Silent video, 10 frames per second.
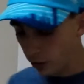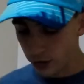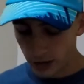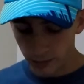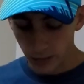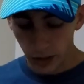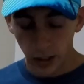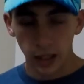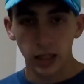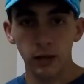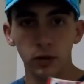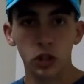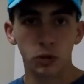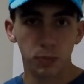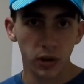of them. Even
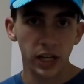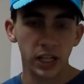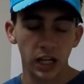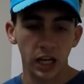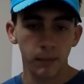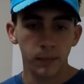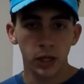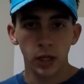spray gum,